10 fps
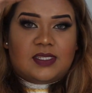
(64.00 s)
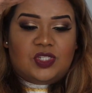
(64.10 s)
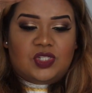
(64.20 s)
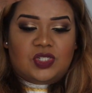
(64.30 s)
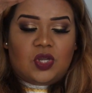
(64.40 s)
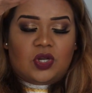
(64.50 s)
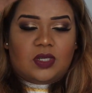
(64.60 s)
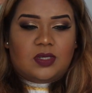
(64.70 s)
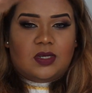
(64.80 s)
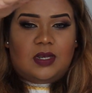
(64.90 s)
a short
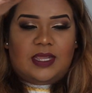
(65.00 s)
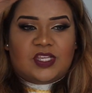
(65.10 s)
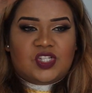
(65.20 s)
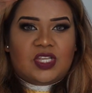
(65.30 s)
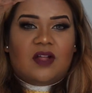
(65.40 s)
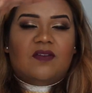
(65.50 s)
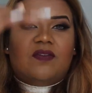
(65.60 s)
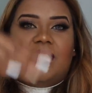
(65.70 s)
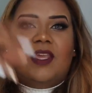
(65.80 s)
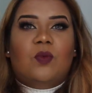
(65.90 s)

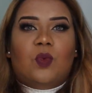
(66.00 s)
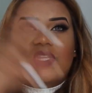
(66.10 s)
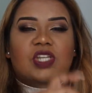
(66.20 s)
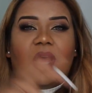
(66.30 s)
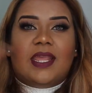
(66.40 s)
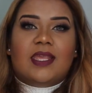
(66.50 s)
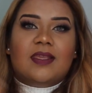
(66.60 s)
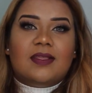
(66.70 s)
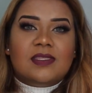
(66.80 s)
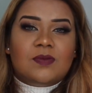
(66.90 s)
shelf thing, which I
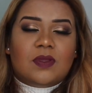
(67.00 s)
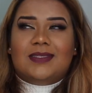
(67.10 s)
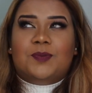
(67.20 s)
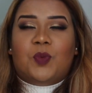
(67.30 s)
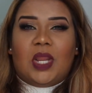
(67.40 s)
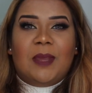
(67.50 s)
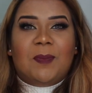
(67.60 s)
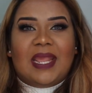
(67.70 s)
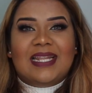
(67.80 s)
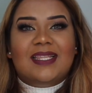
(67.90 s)
spray
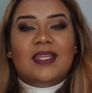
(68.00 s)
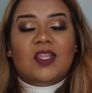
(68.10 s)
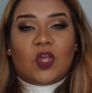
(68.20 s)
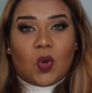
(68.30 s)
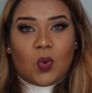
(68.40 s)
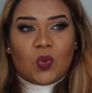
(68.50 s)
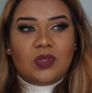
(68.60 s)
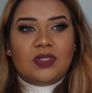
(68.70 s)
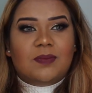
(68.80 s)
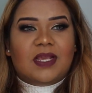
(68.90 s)
painted
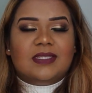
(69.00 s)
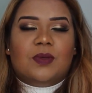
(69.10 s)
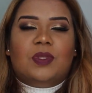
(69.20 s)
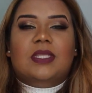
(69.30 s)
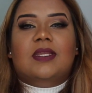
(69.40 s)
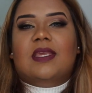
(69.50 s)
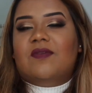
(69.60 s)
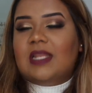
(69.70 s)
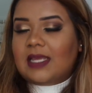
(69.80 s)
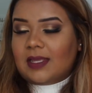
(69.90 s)
gold because I wanted to
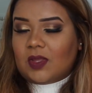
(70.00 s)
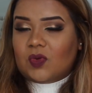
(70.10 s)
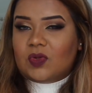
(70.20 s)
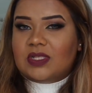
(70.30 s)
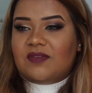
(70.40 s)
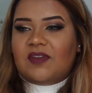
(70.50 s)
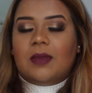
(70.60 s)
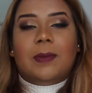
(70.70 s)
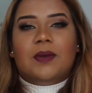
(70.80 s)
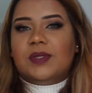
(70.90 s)
give it like a gold
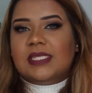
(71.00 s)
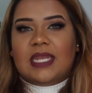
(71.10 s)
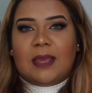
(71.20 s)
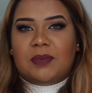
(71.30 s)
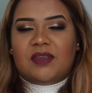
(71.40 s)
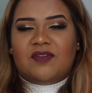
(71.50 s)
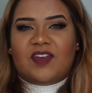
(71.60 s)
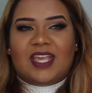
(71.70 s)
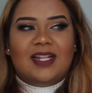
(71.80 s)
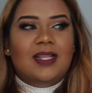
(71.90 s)
effect, but it was an epic
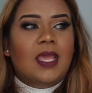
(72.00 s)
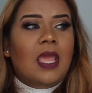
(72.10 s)
fail.